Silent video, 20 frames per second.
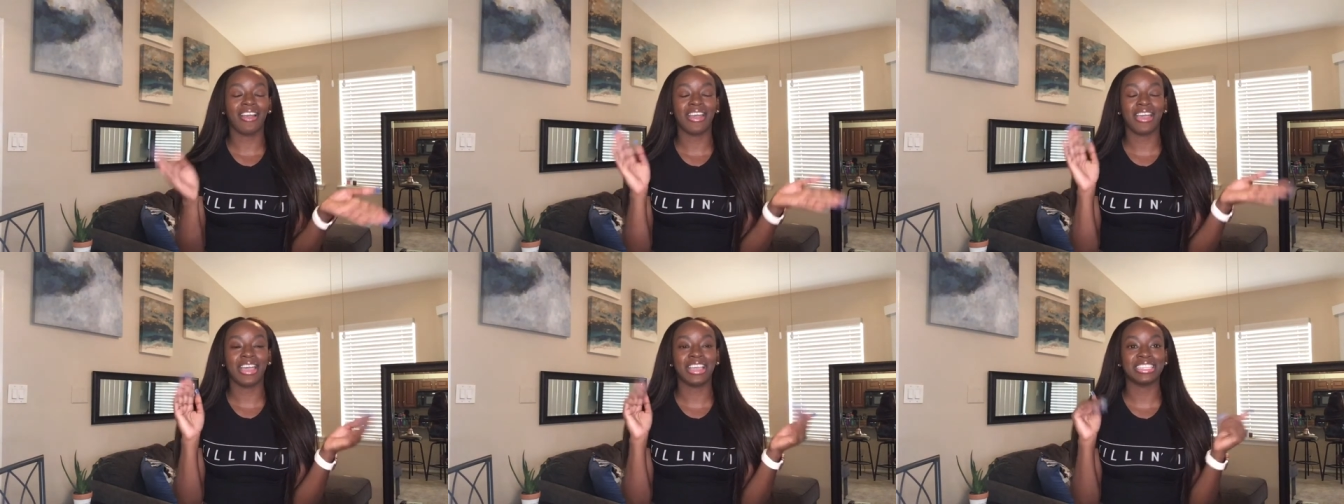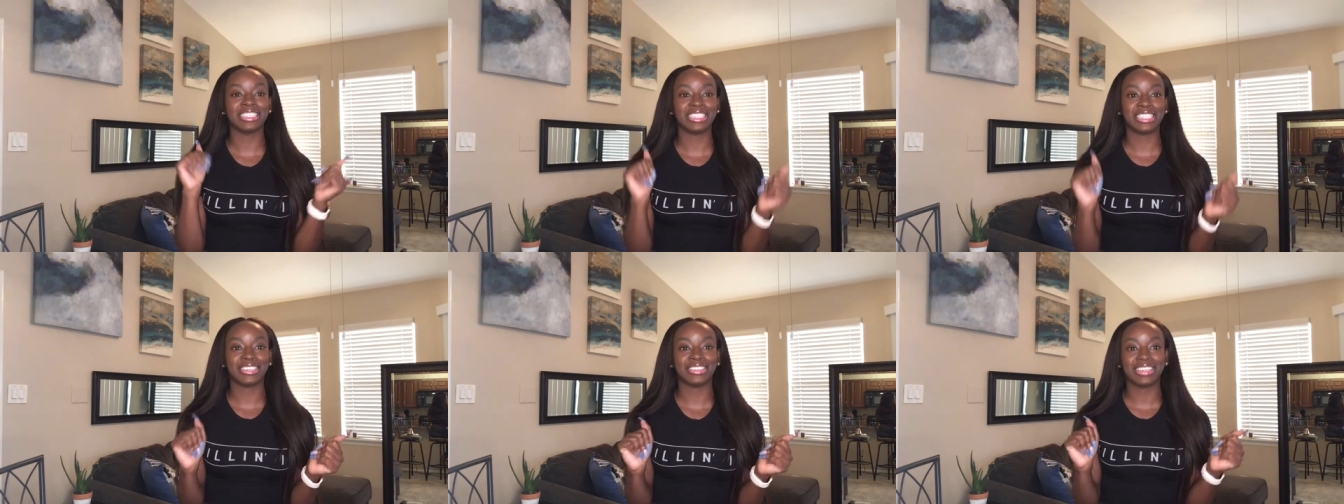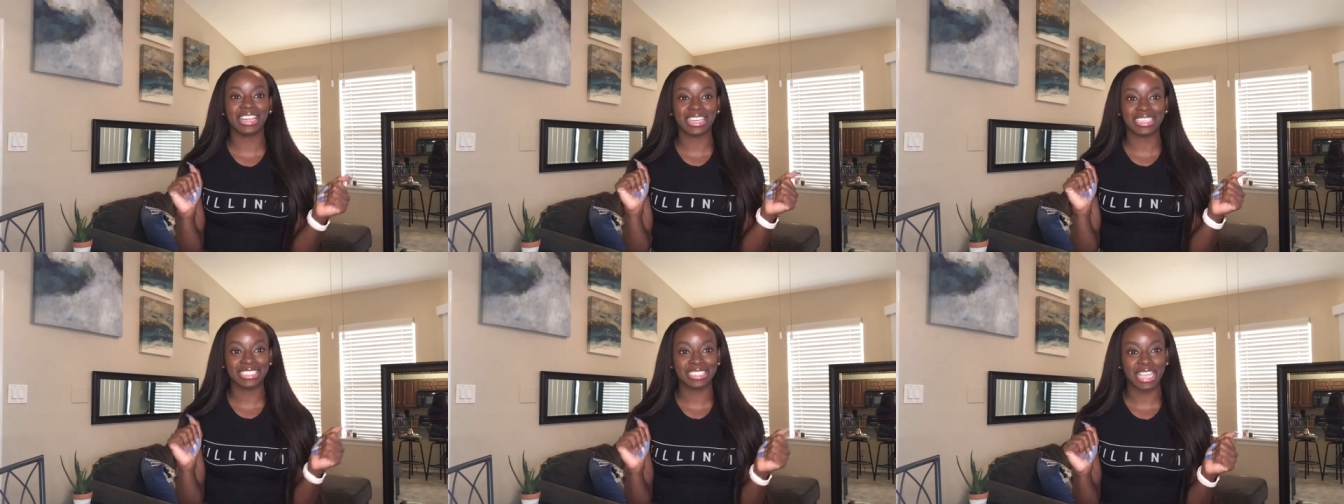Until
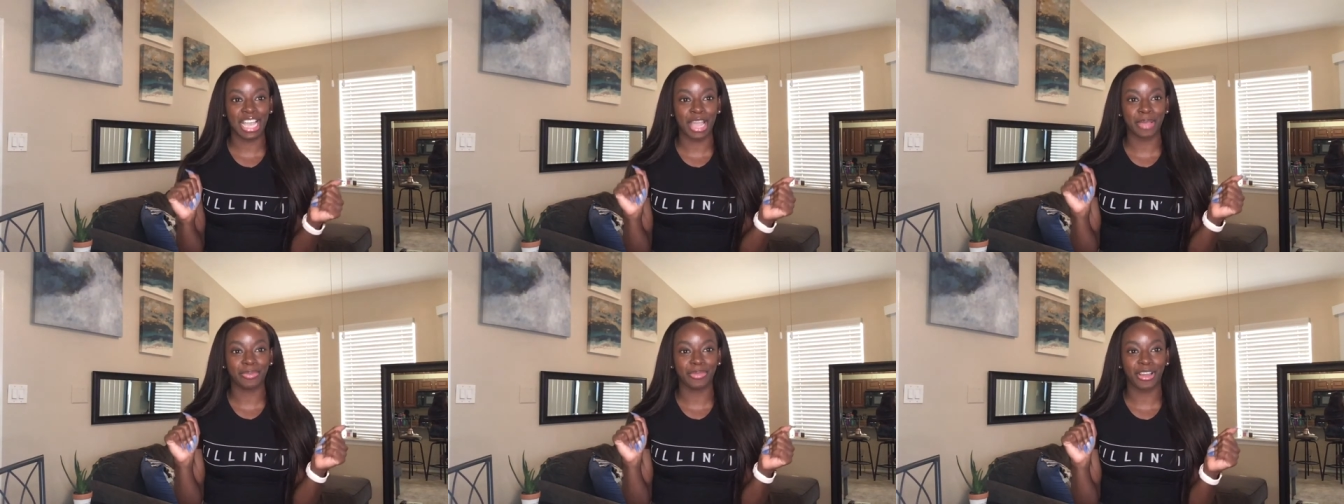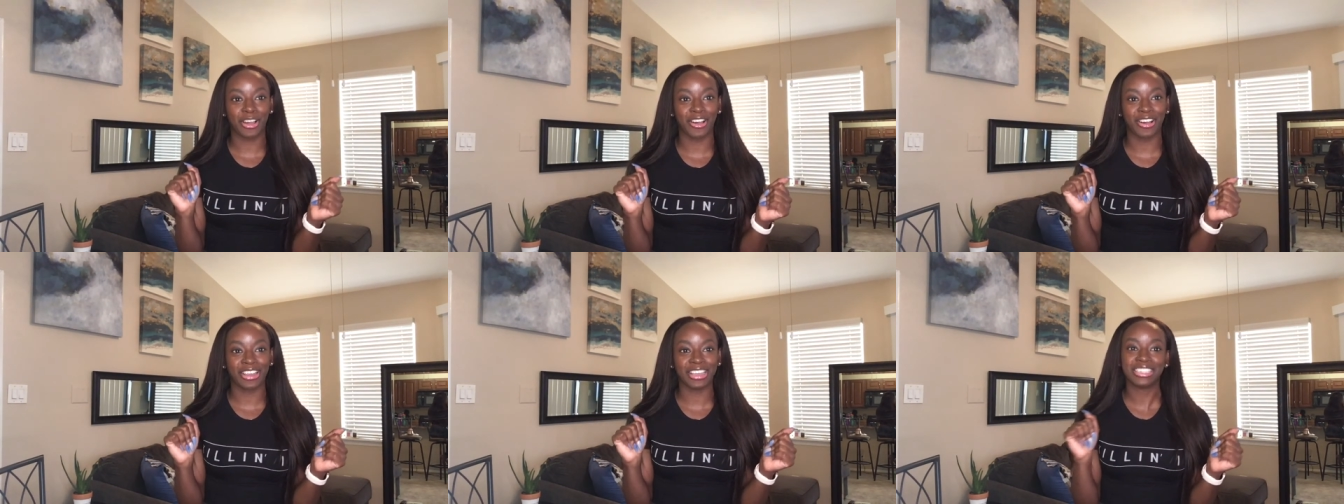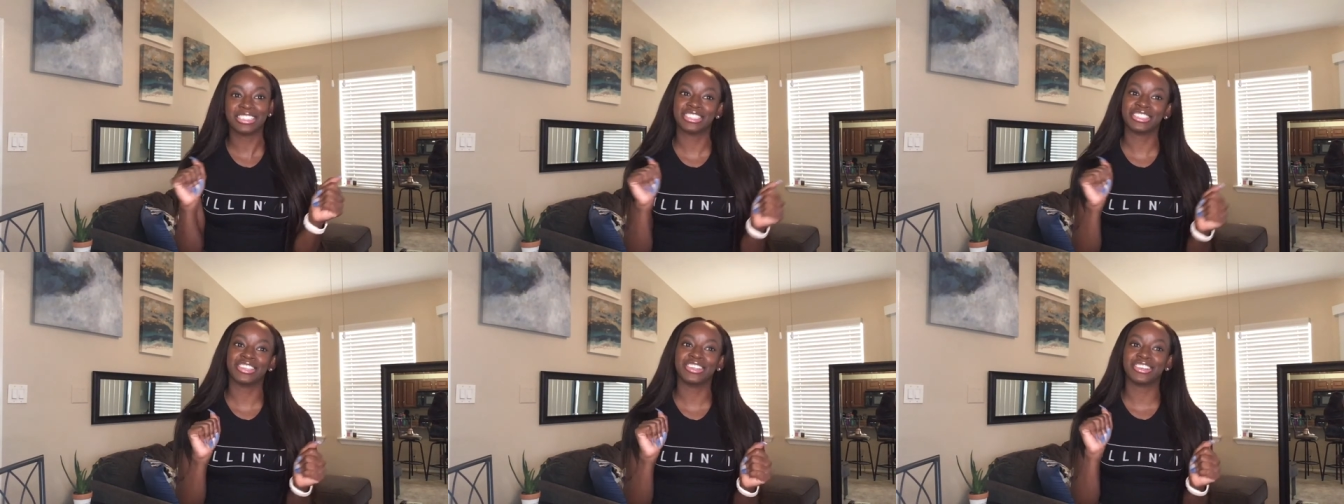next time, y'all, it's
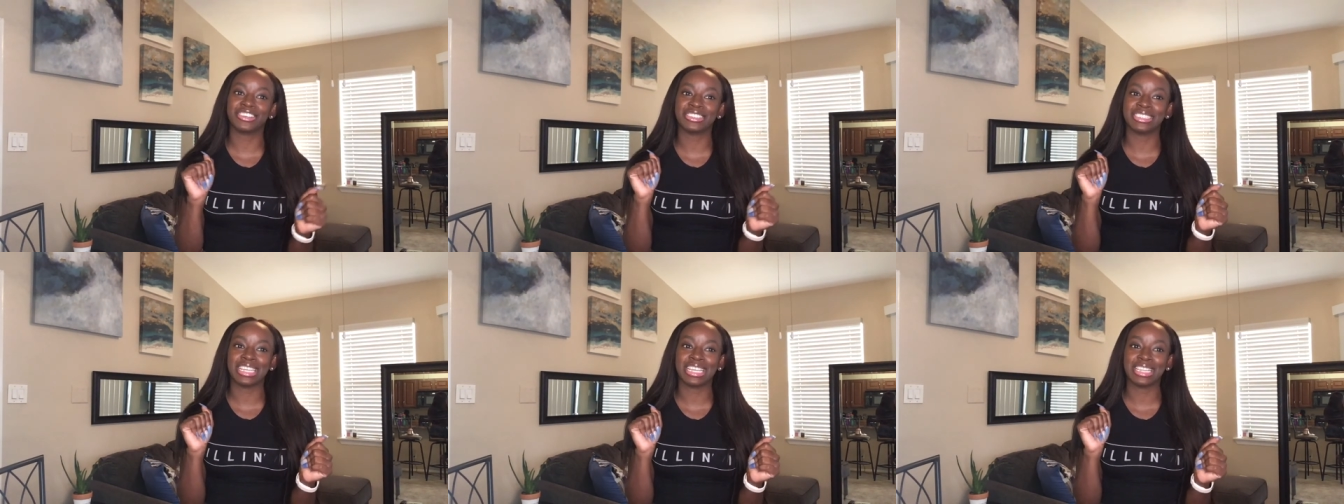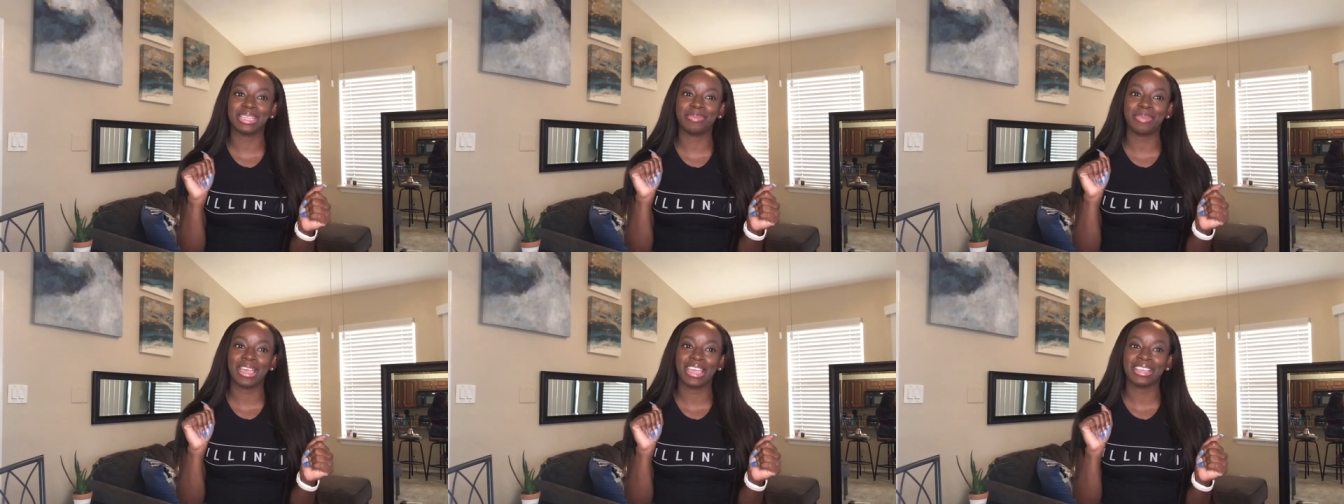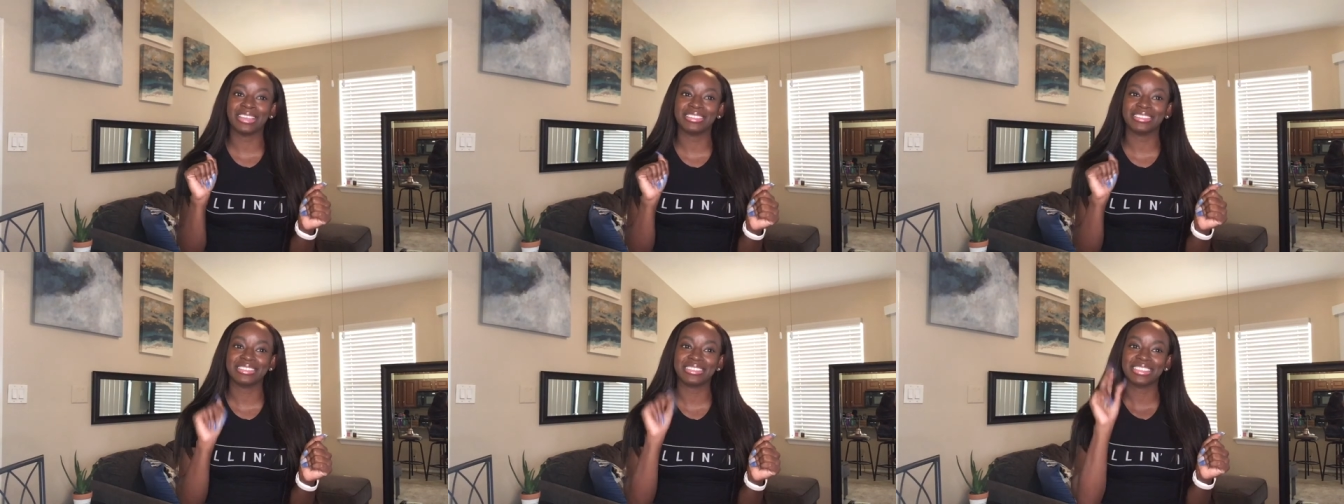your girl Shelly May.
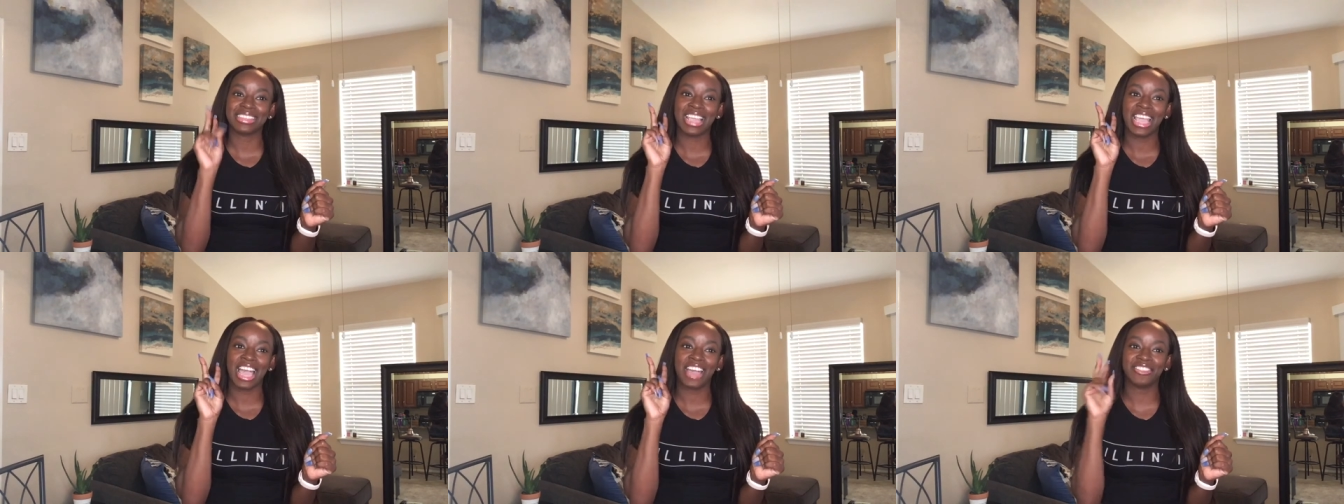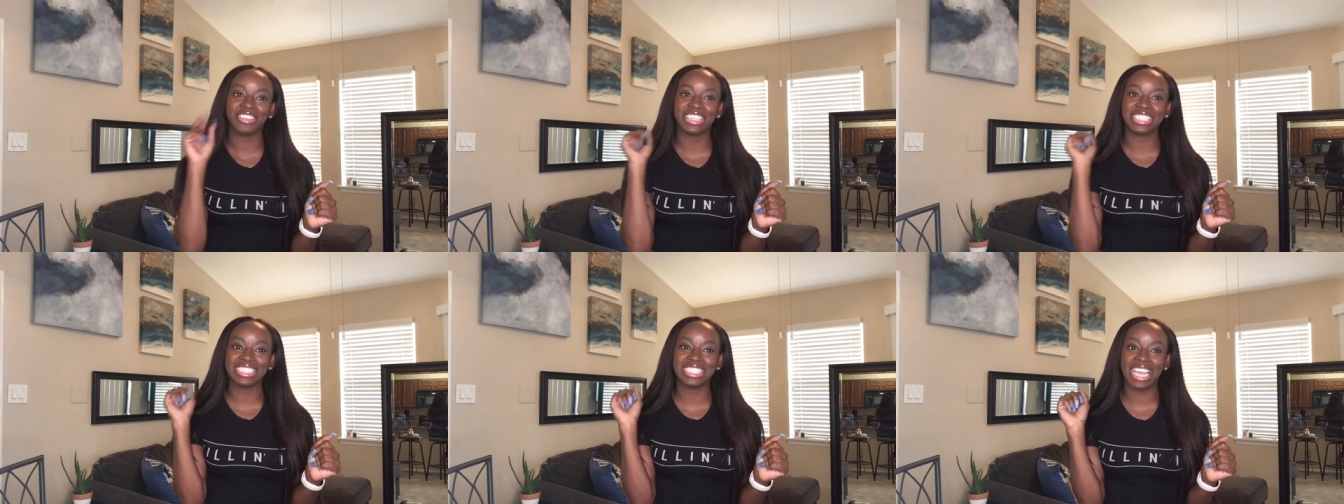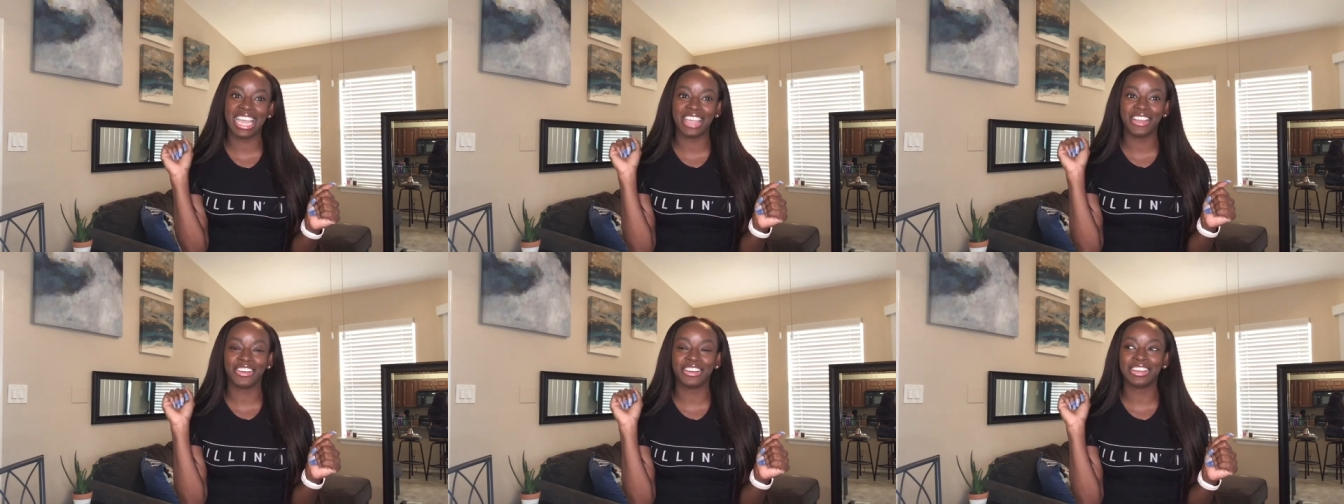Have a good
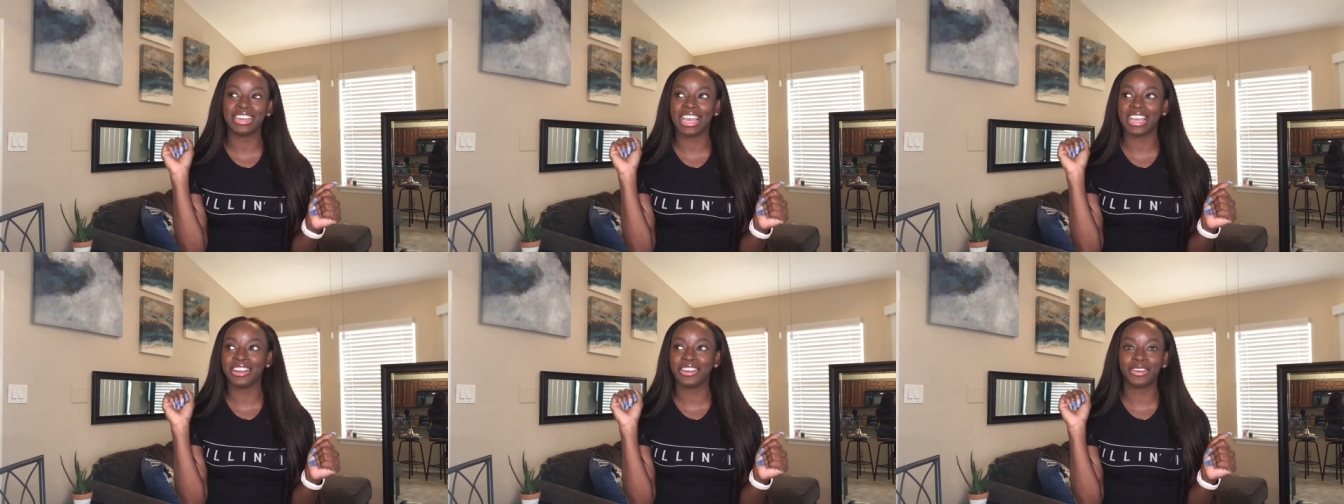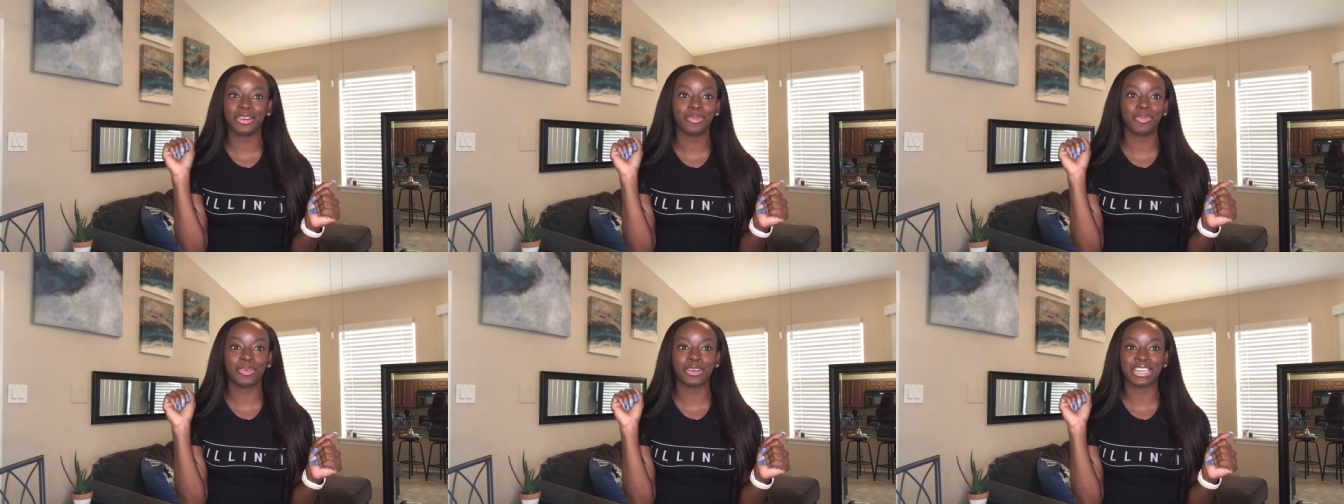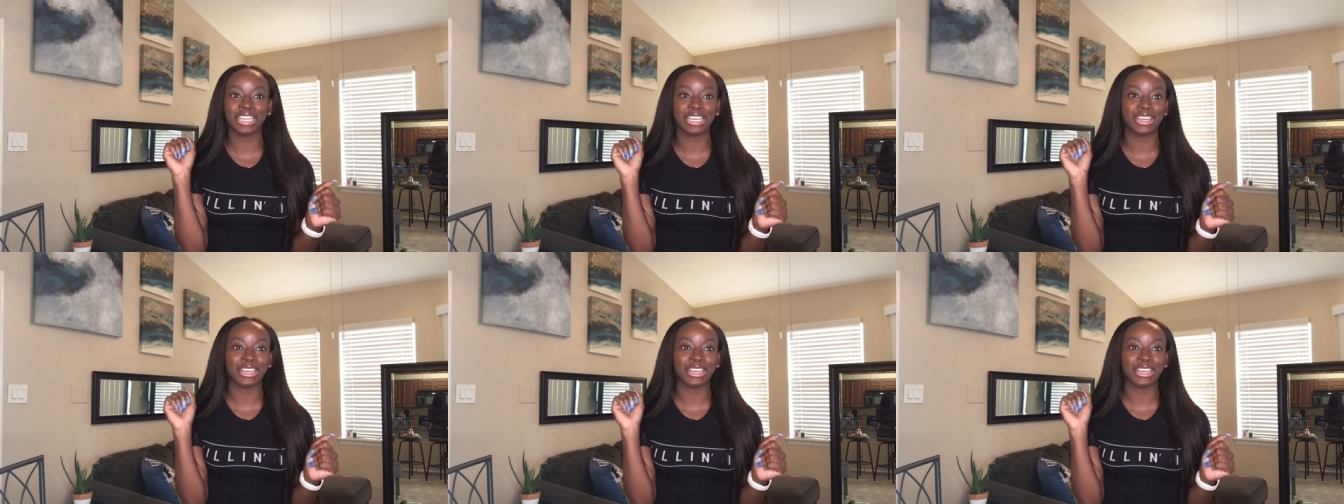day or night or morning,